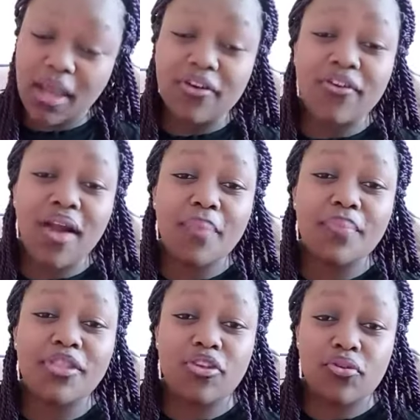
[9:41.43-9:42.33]

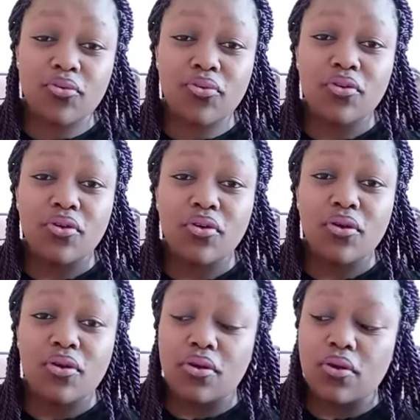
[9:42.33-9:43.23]
rub through
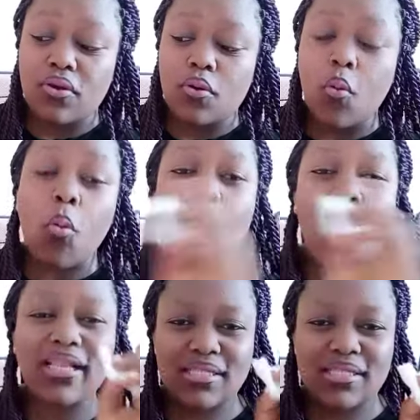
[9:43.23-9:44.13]

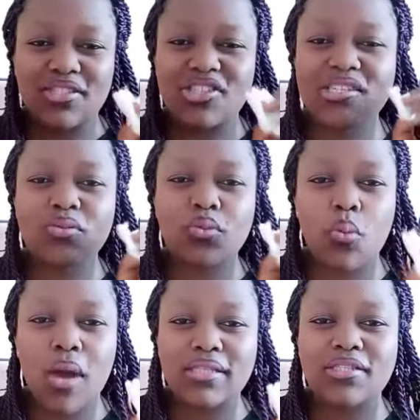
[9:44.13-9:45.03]
once, just
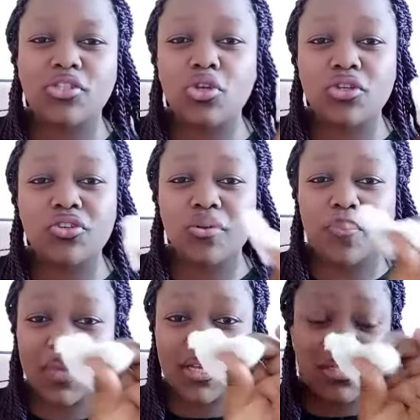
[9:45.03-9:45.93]
once. Don't
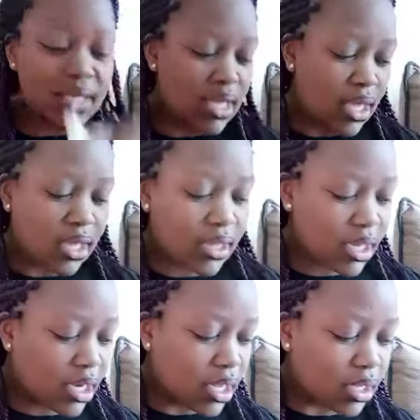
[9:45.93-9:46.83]
repeat. And
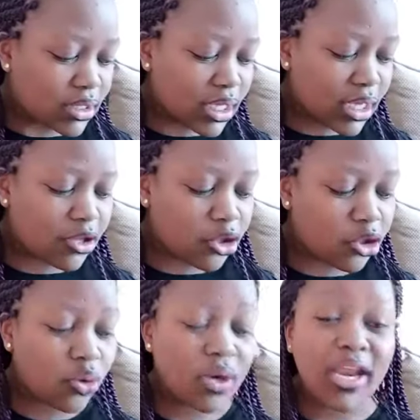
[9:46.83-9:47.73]
then take
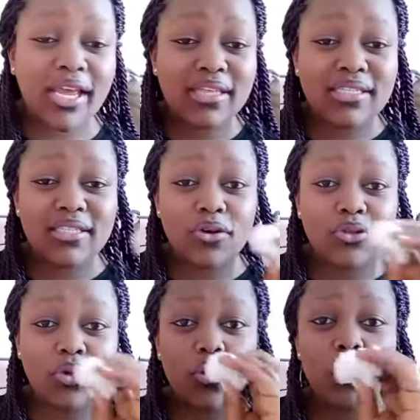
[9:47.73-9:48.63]
your next
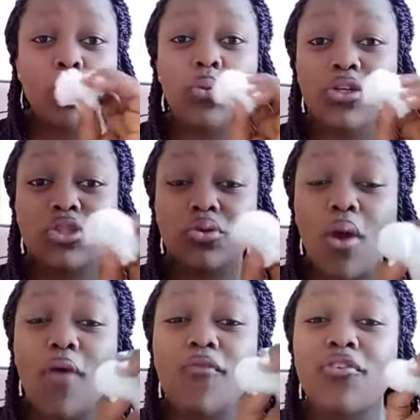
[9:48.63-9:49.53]
cotton wool, which you
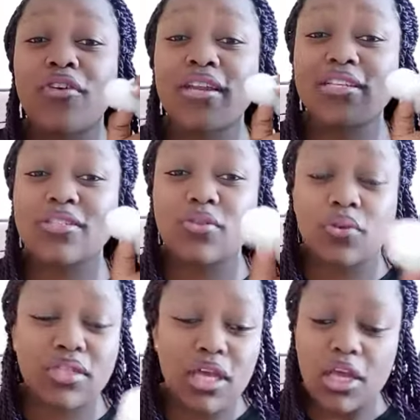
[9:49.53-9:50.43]
have already
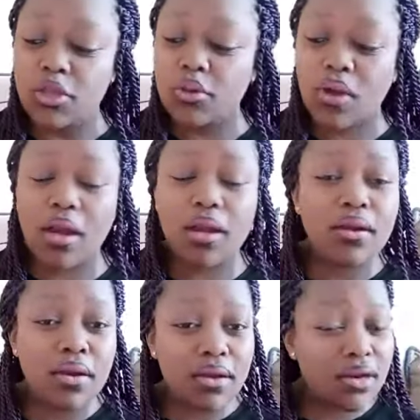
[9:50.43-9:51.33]
soaked. You
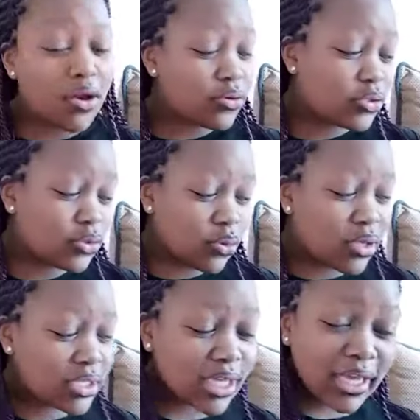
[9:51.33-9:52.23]
can now
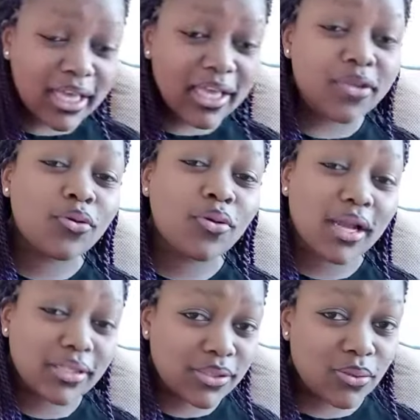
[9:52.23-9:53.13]
soak it again. You
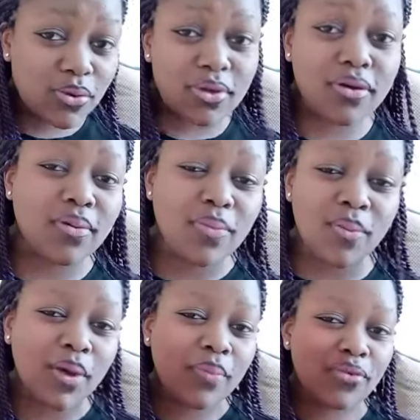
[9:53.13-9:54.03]
can soak.
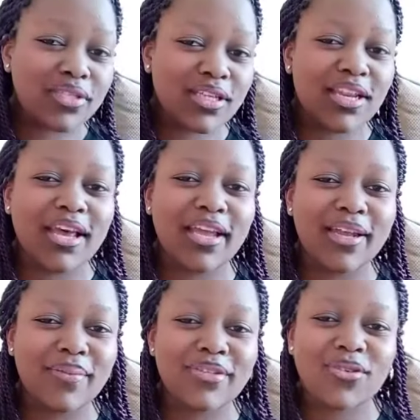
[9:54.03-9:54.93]
Remember, I'm using a
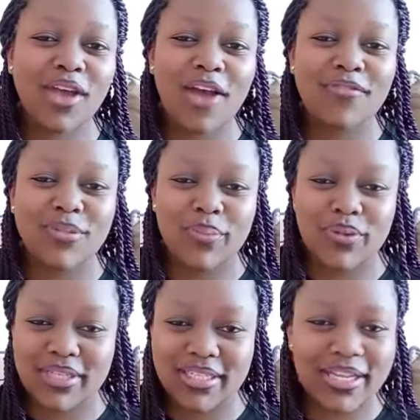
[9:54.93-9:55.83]
dummy, so I have to
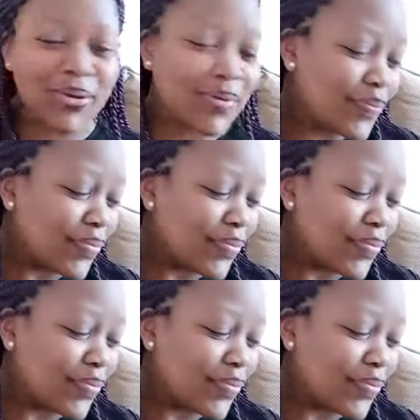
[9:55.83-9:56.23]
put it down.